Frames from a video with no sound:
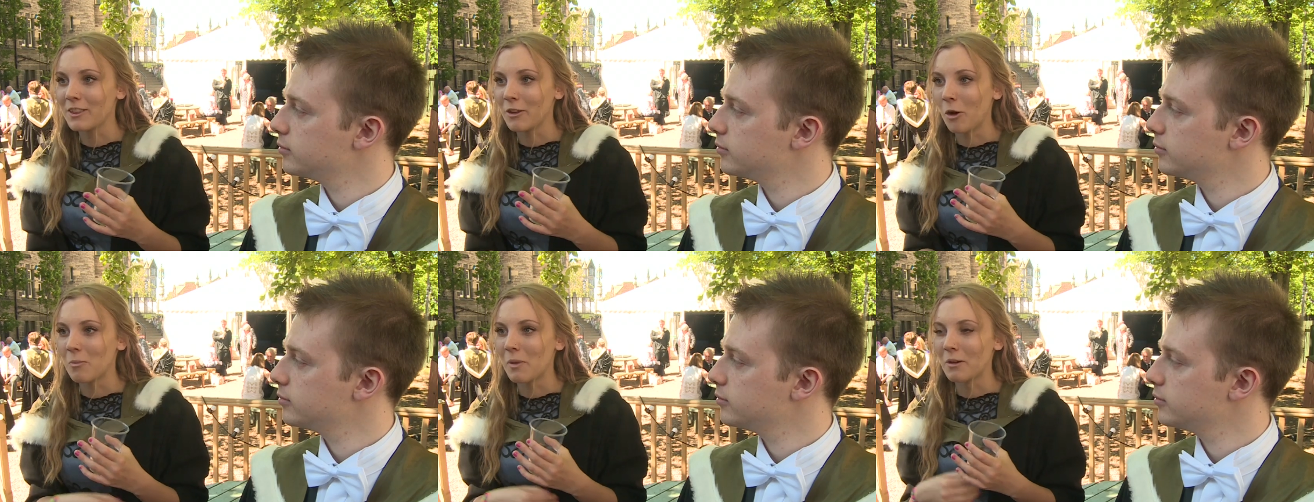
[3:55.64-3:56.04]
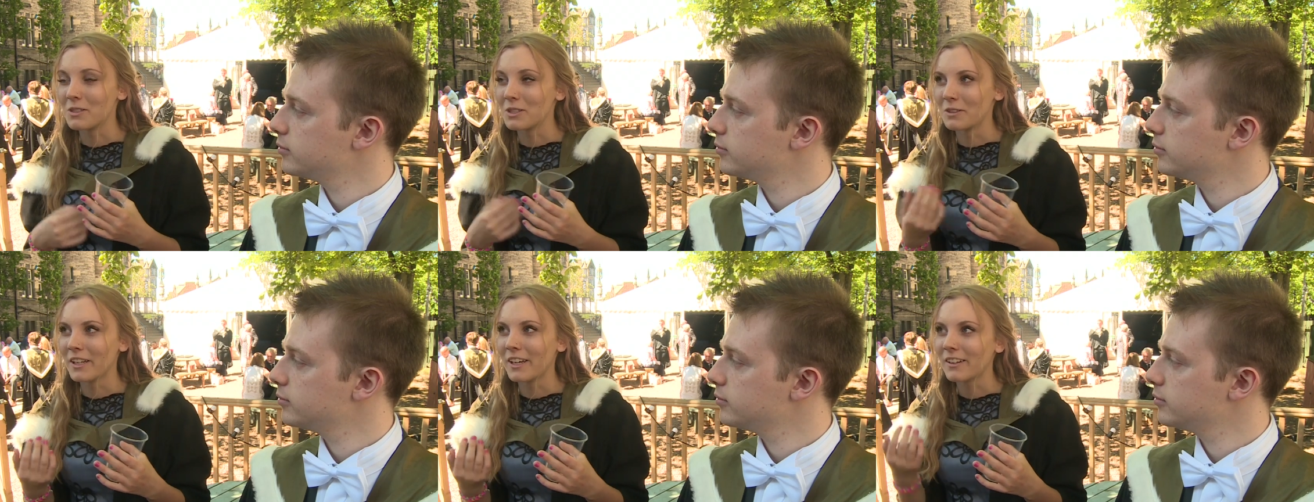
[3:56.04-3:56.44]
Speaker 1: thought about
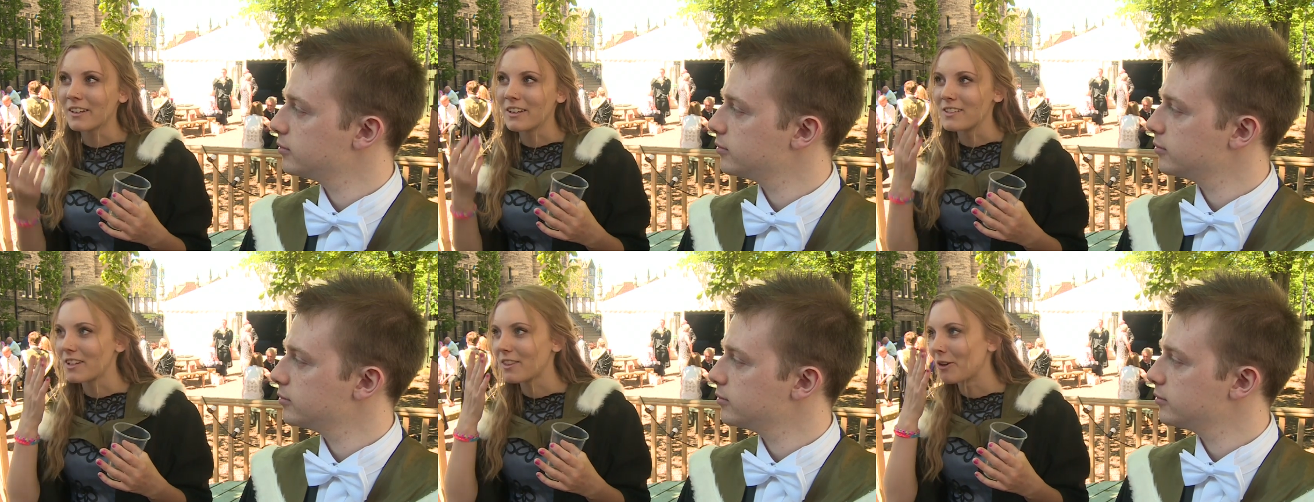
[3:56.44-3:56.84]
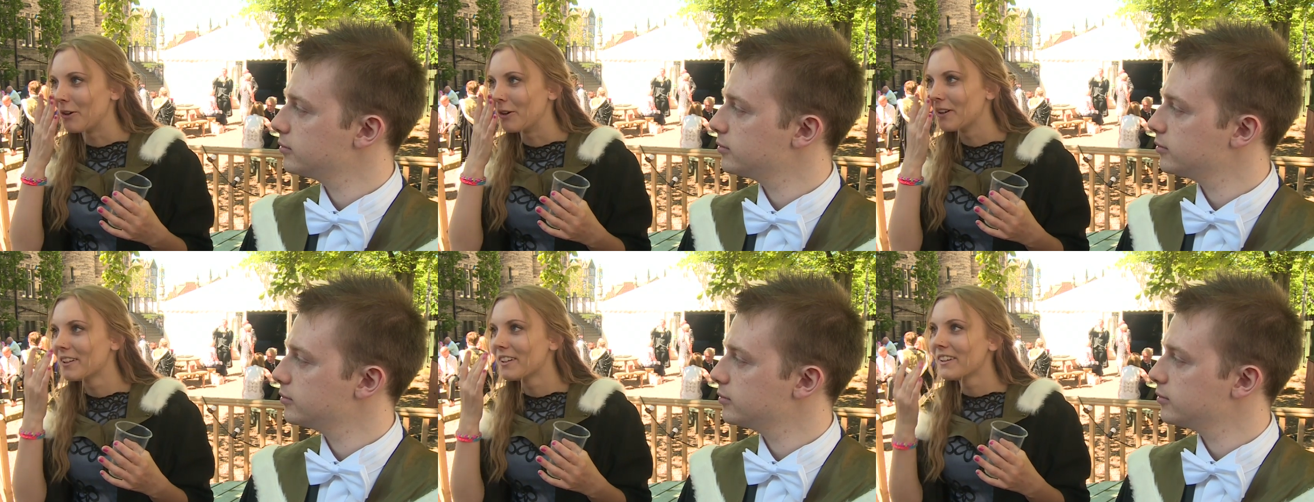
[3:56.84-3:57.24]
doing it because I
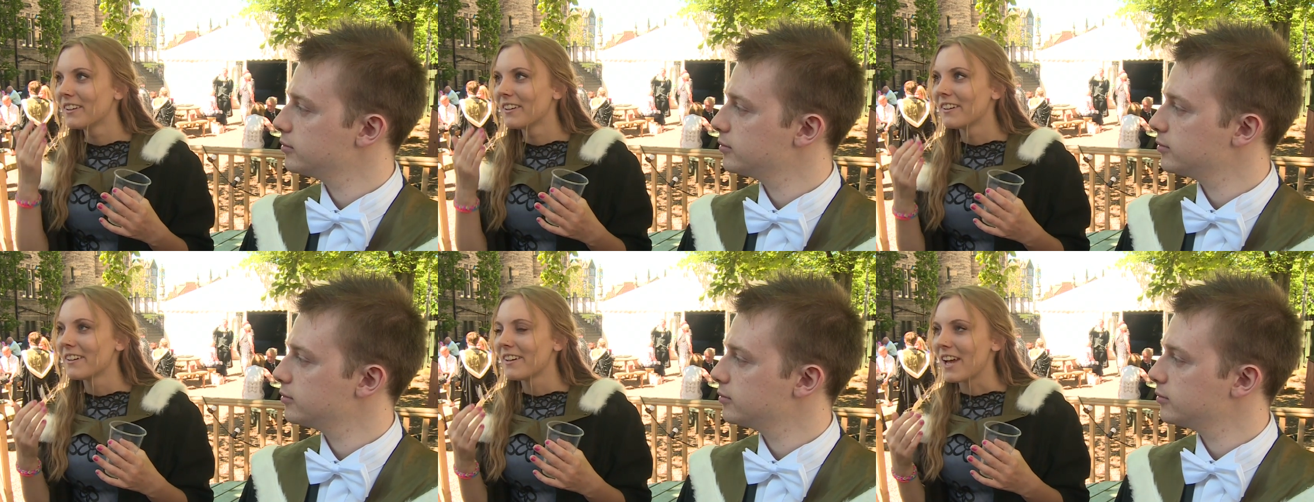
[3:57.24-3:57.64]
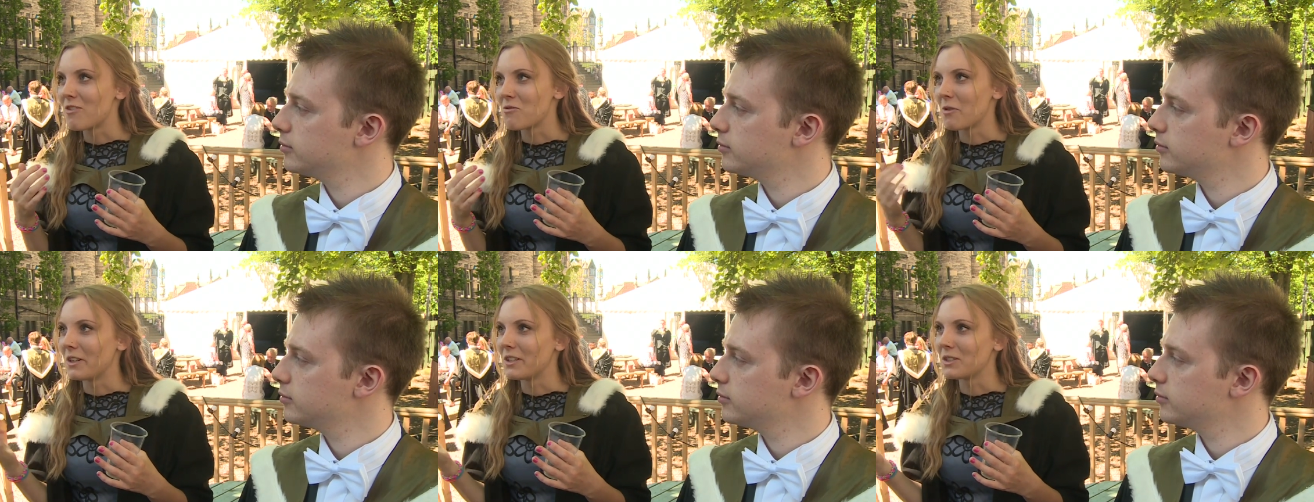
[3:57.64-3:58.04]
thought
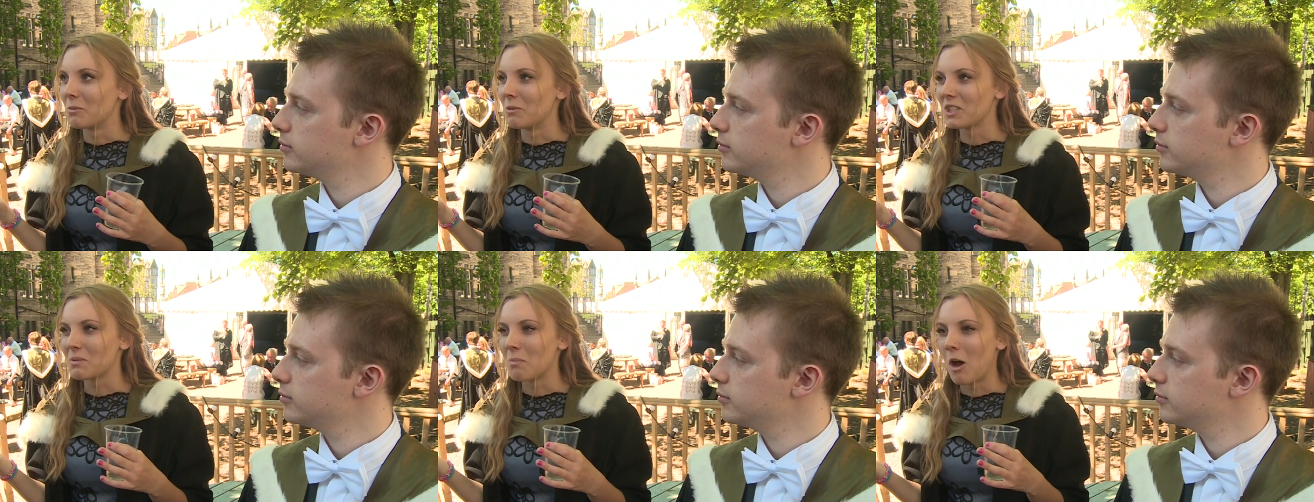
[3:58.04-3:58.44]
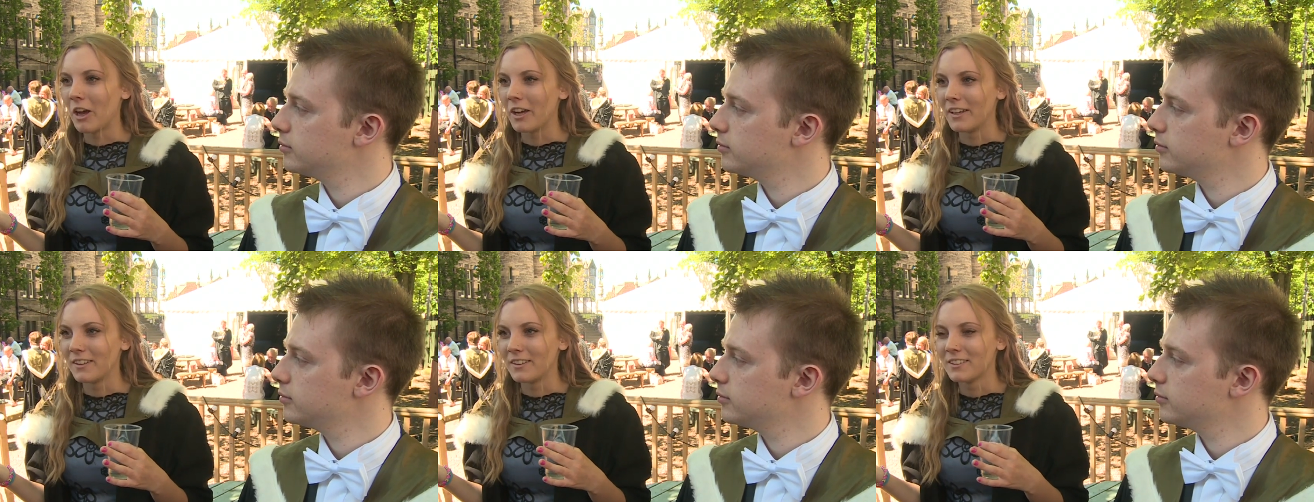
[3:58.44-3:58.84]
everybody's so much
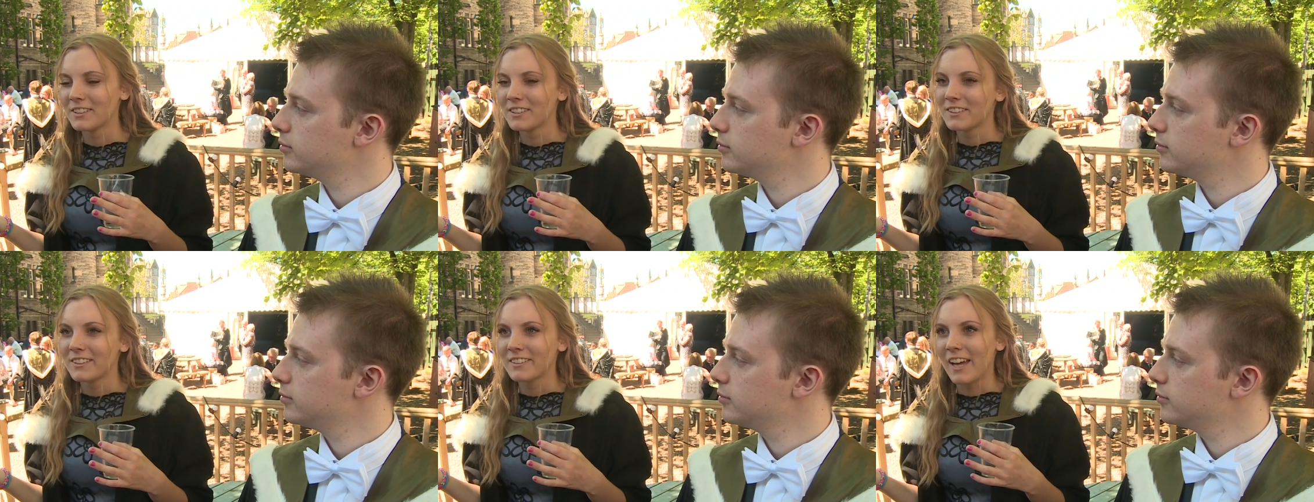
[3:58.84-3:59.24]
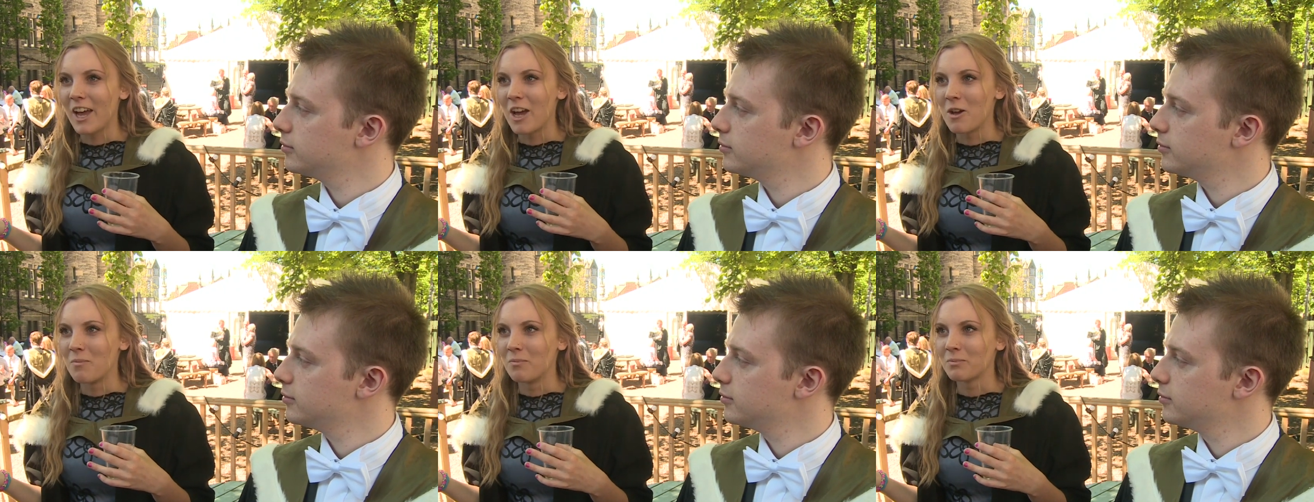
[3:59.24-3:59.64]
smarter,
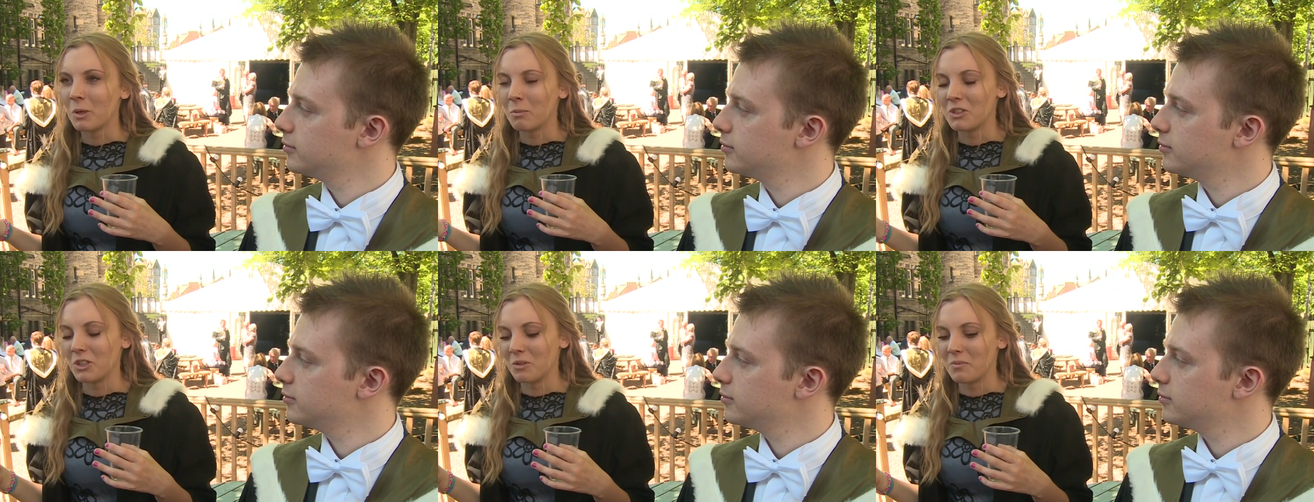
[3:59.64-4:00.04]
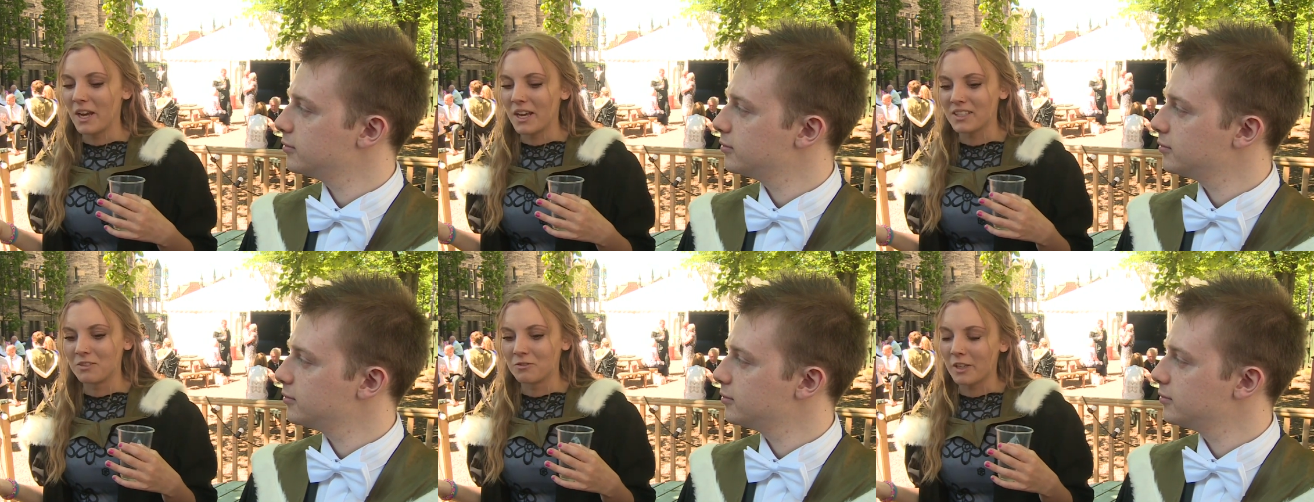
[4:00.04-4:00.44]
um, probably shouldn't be
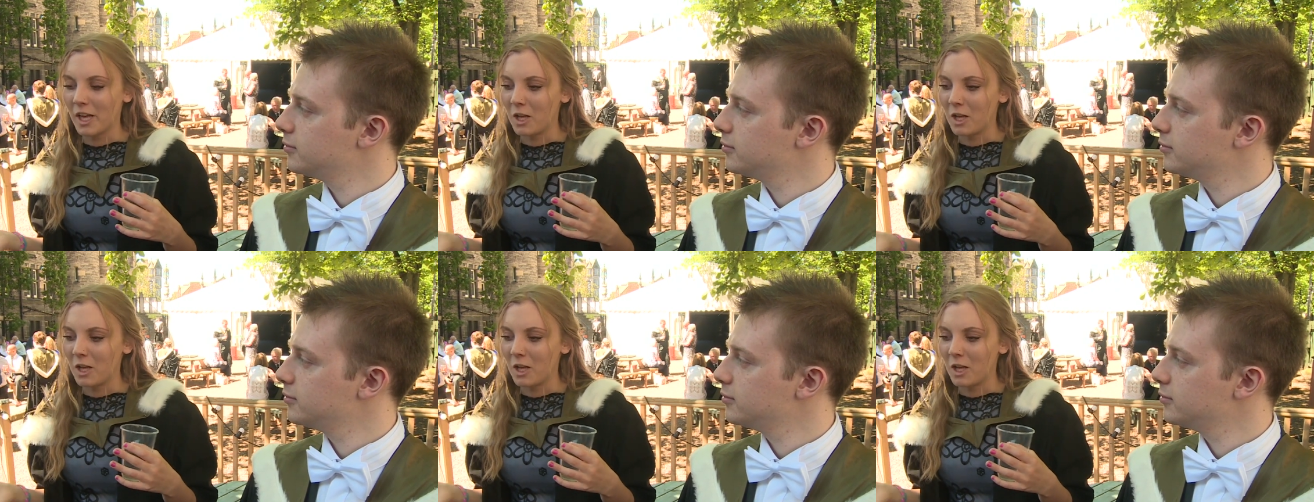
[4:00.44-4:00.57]
asking for